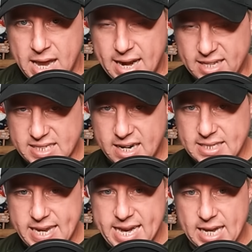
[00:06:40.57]
Now, it's going
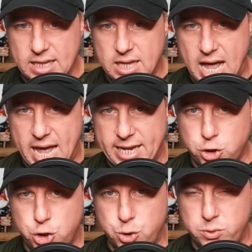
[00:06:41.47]
to take a lot
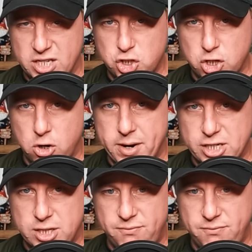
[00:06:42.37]
to discourage